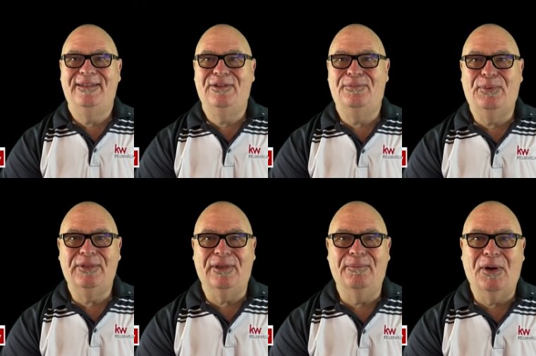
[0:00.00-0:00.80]
Just put
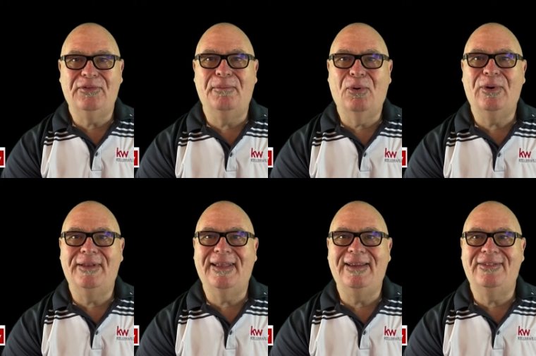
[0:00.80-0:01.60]
the most important
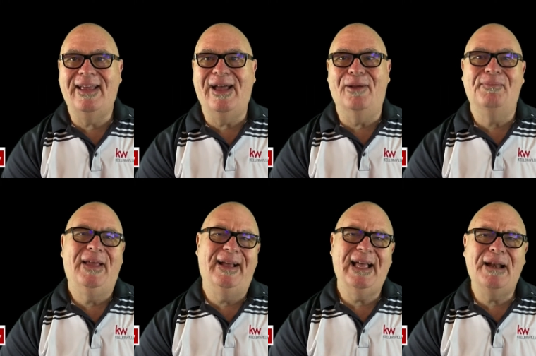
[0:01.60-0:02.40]
things down
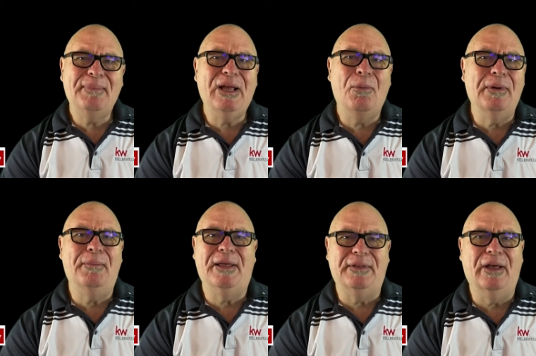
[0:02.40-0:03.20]
and kind of be open
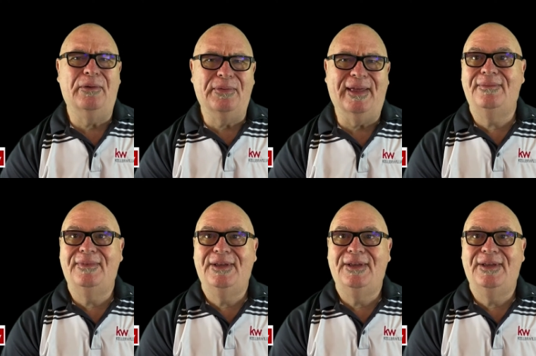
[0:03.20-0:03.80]
about the other things.